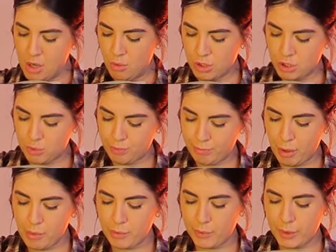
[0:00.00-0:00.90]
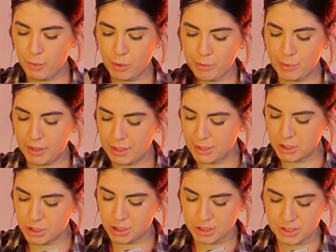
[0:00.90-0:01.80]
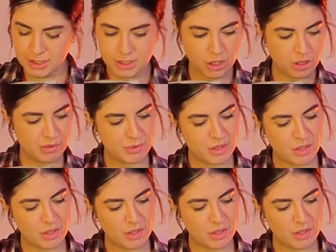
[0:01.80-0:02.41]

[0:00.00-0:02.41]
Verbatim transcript: which probably would have been nice just in terms